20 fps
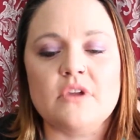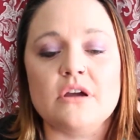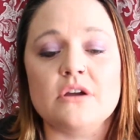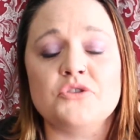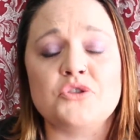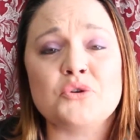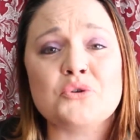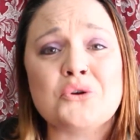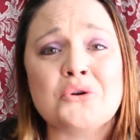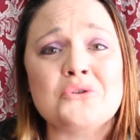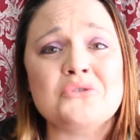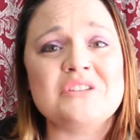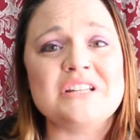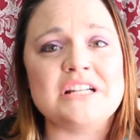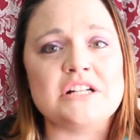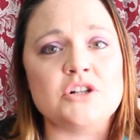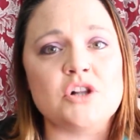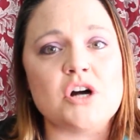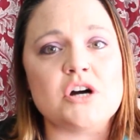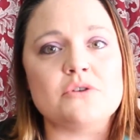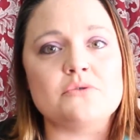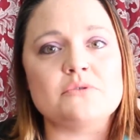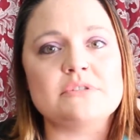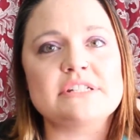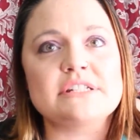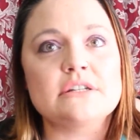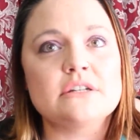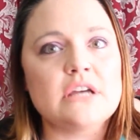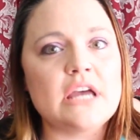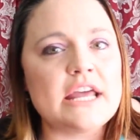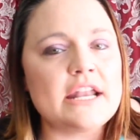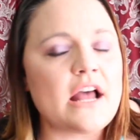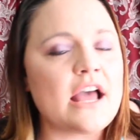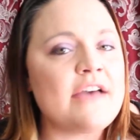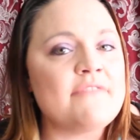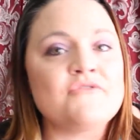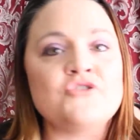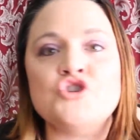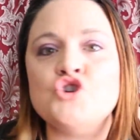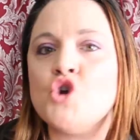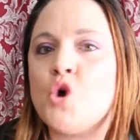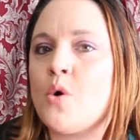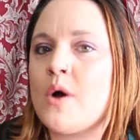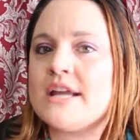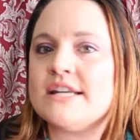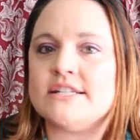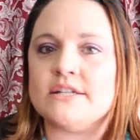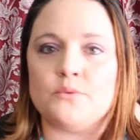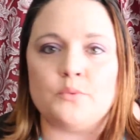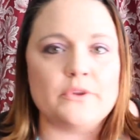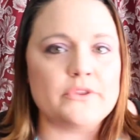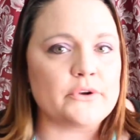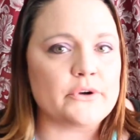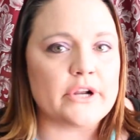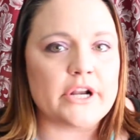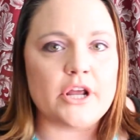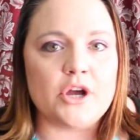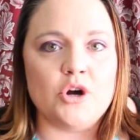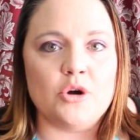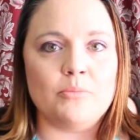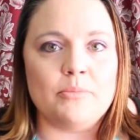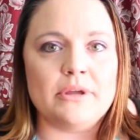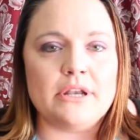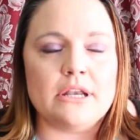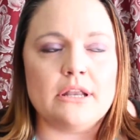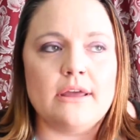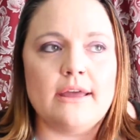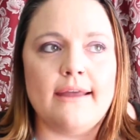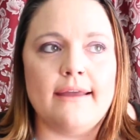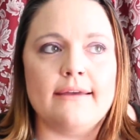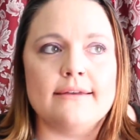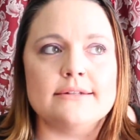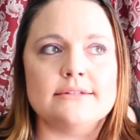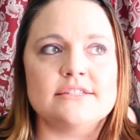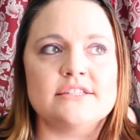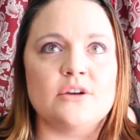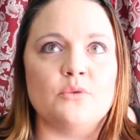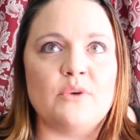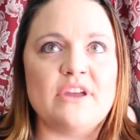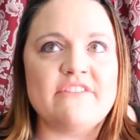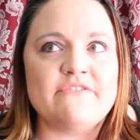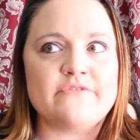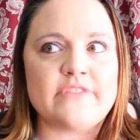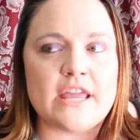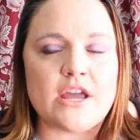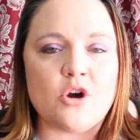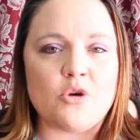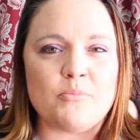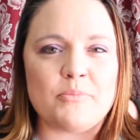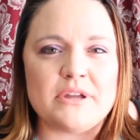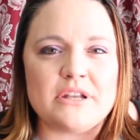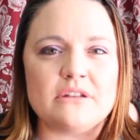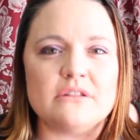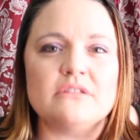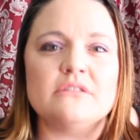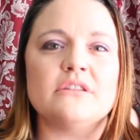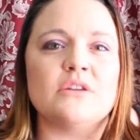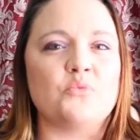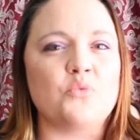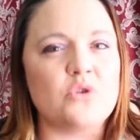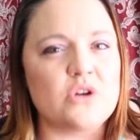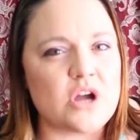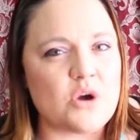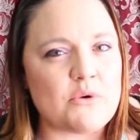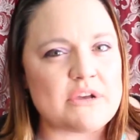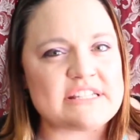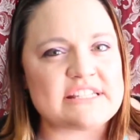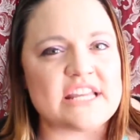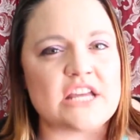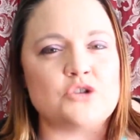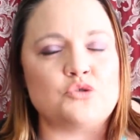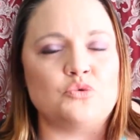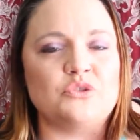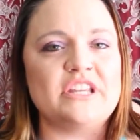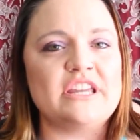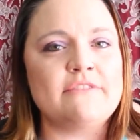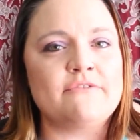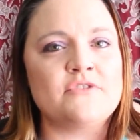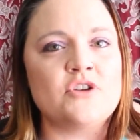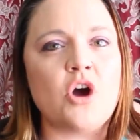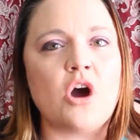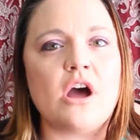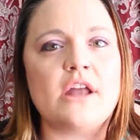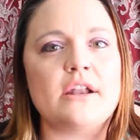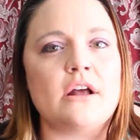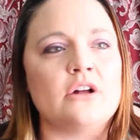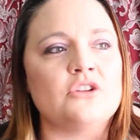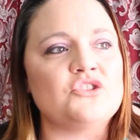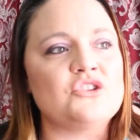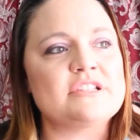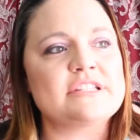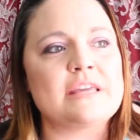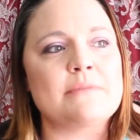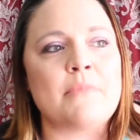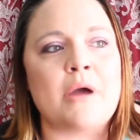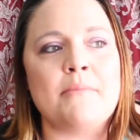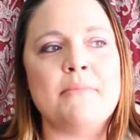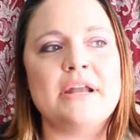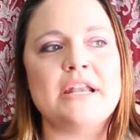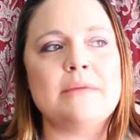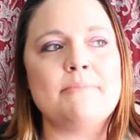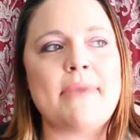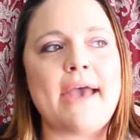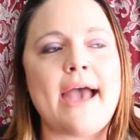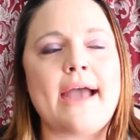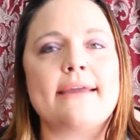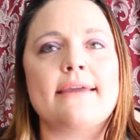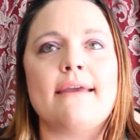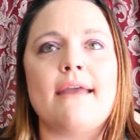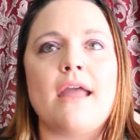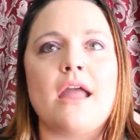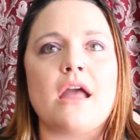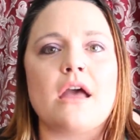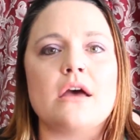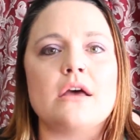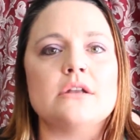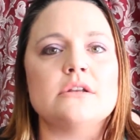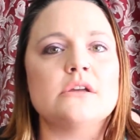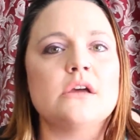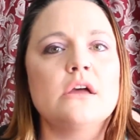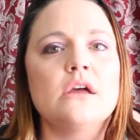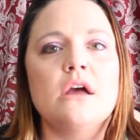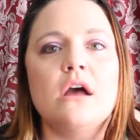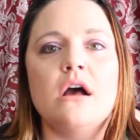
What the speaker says: they're currently closed and I have no idea when they're going to open. And so if they open, then we'll go as scheduled. If not, I'll just get my money back and